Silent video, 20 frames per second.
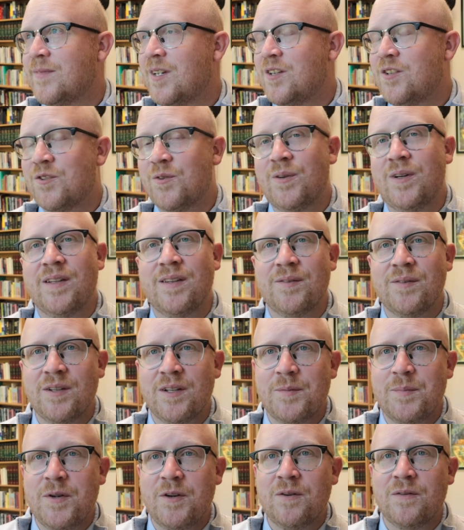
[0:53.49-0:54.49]
enjoying the
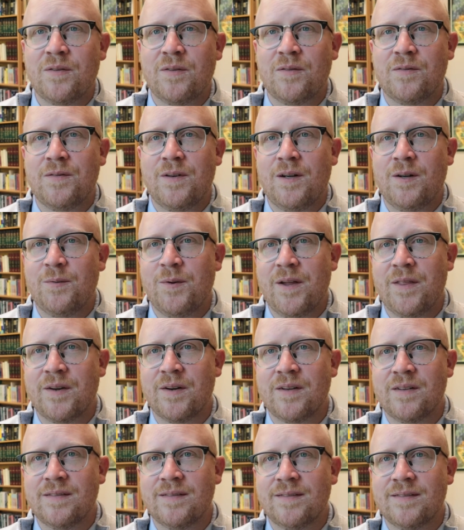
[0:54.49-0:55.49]
really beautiful fall
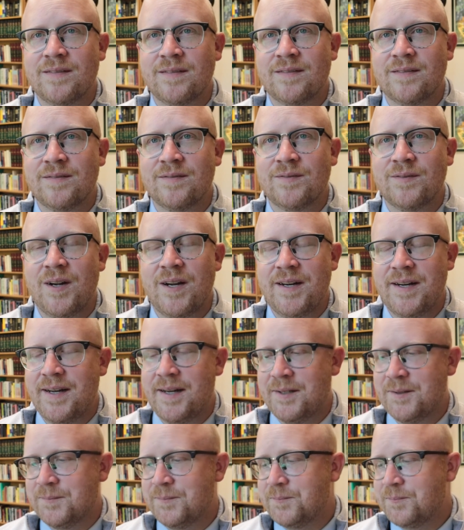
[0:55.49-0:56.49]
weather right
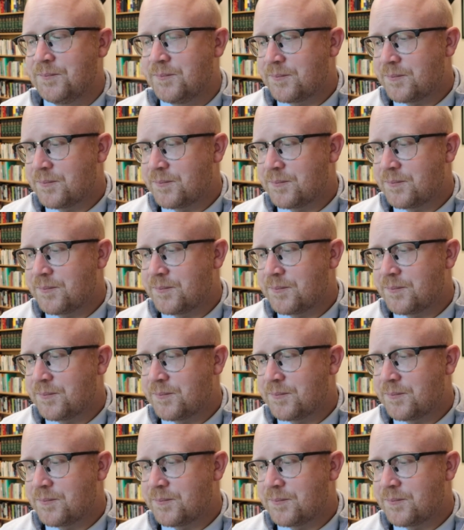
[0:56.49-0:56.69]
now